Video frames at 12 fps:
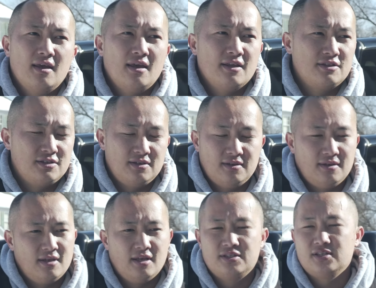it's
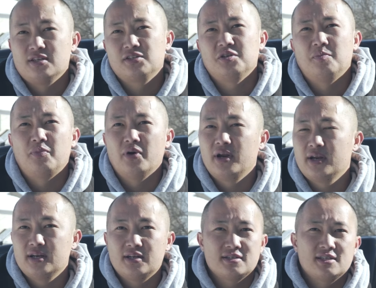instant bright.
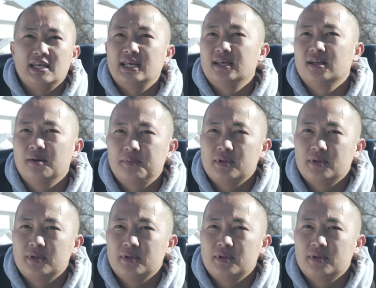It doesn't heat up,